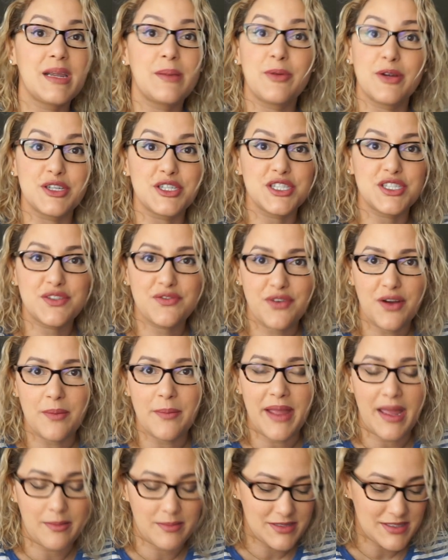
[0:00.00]
I purchased from
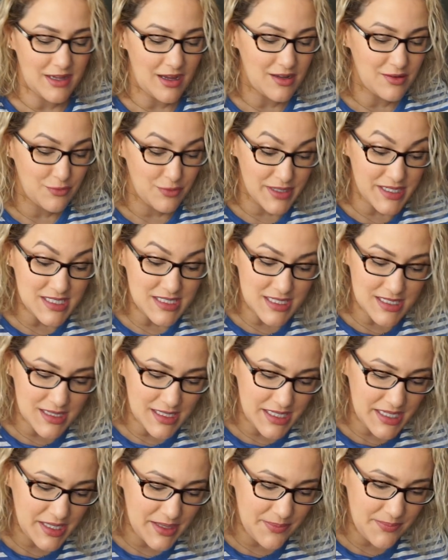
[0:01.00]
Amazon
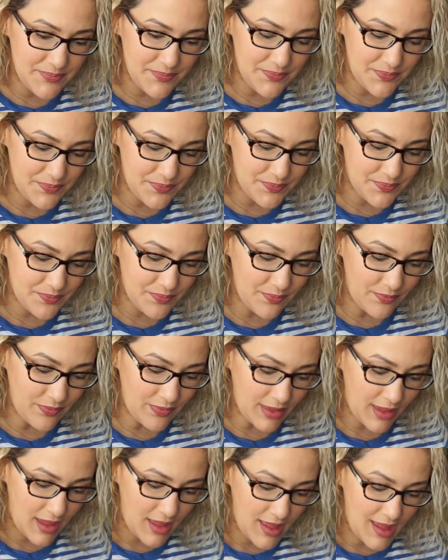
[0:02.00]
recently.
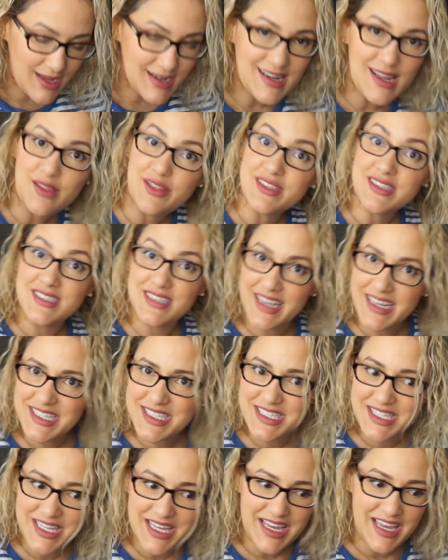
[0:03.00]
Now this
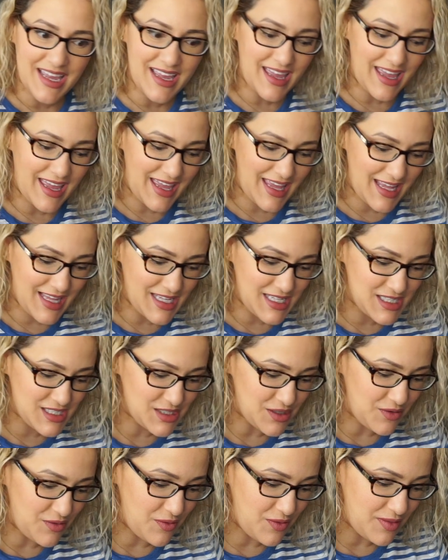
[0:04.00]
next thing is
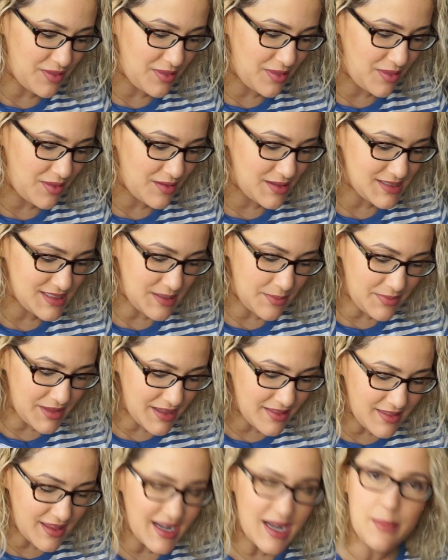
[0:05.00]

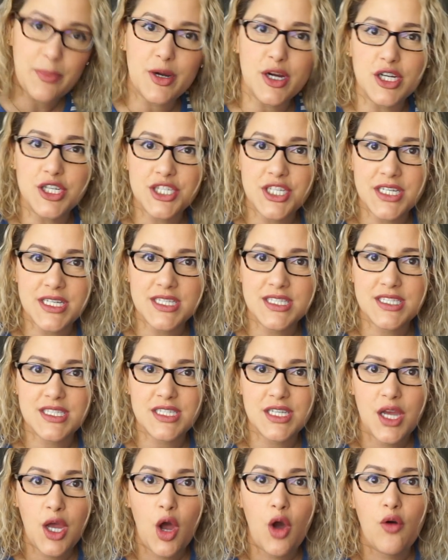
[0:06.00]
something that I
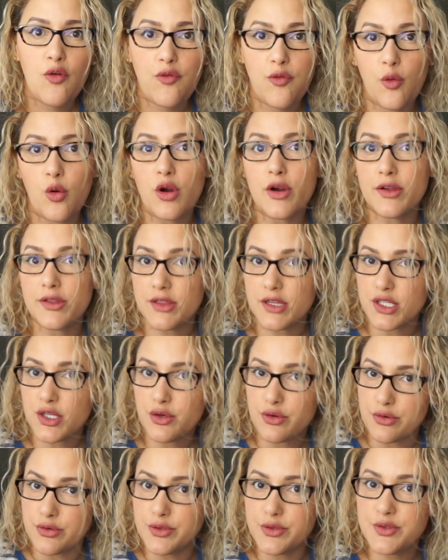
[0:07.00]
purchased for the
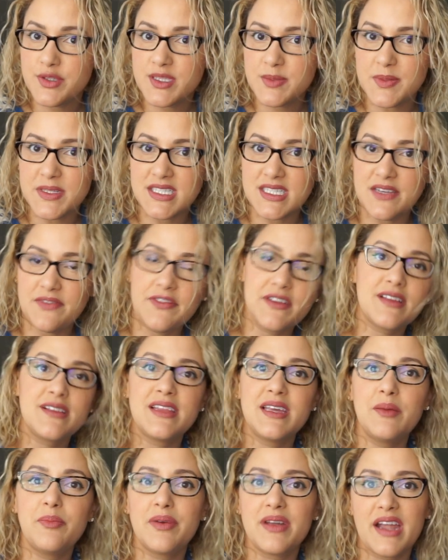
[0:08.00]
cruise
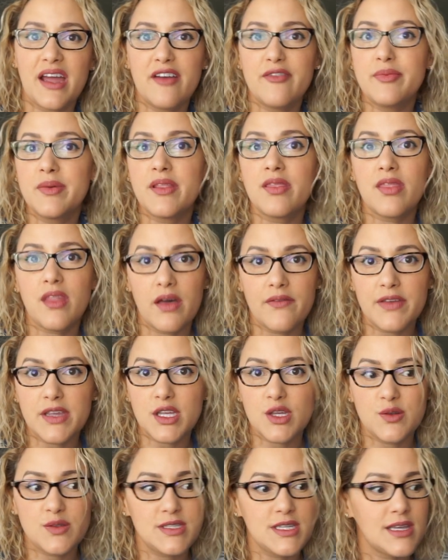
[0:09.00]
specifically, but I have been loving
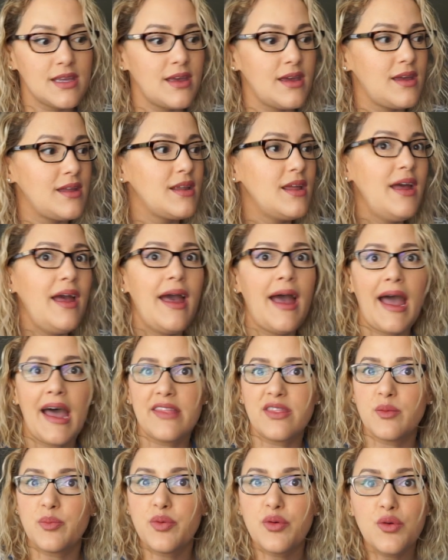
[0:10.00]
using it
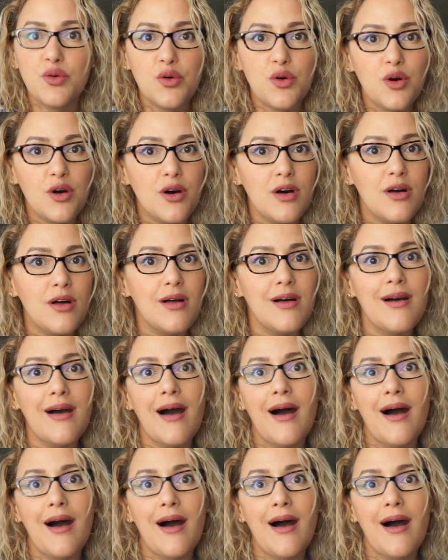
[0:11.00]
at the pool.